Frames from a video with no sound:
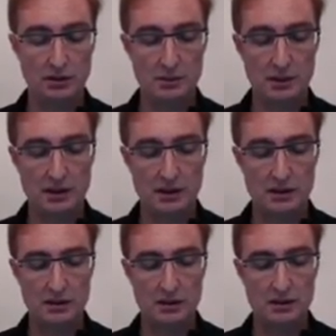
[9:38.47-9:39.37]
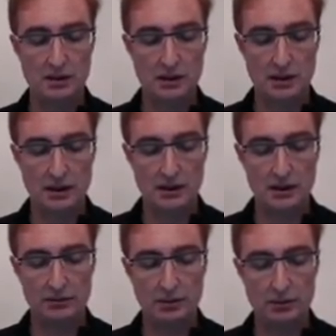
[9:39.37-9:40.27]
to the replica,
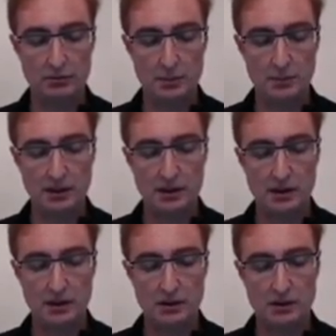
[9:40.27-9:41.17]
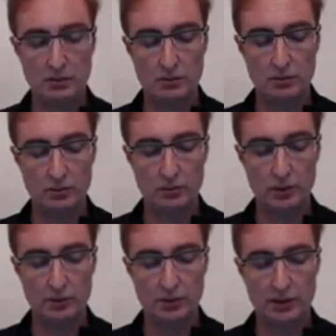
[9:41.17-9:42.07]
and then from the replica
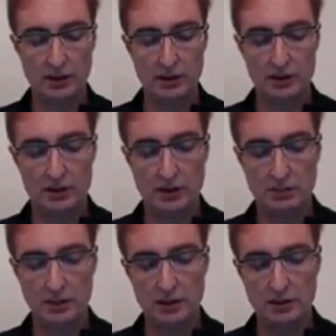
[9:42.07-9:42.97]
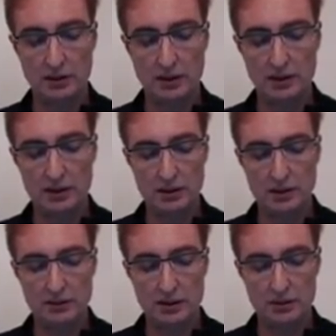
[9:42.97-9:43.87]
we will send a copy to each
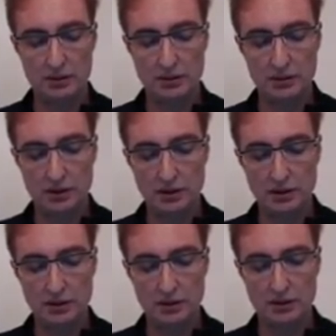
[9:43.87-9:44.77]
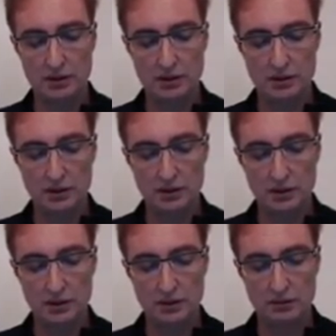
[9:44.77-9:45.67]
individual user
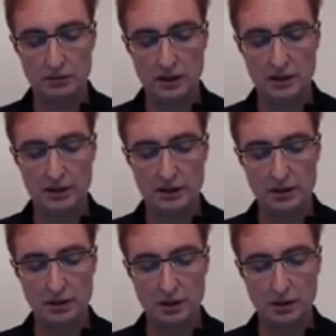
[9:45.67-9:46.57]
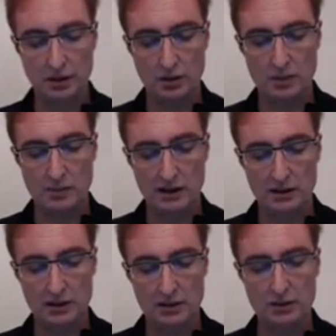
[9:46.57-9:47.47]
rather than going all the way
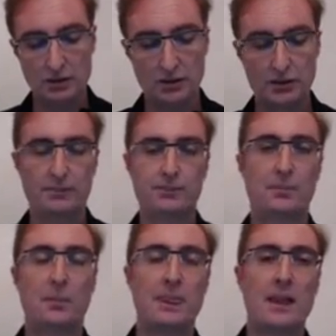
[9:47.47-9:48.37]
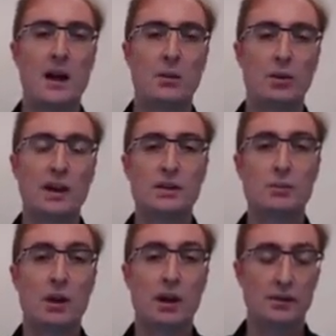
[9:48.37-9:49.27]
back to the source. Well,
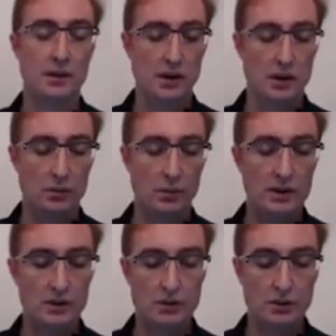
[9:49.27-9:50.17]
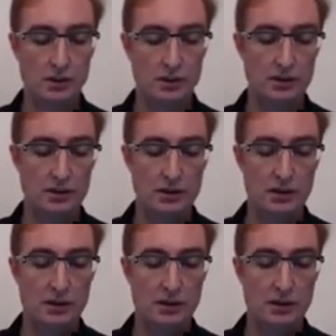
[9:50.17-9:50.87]
guess what? We just took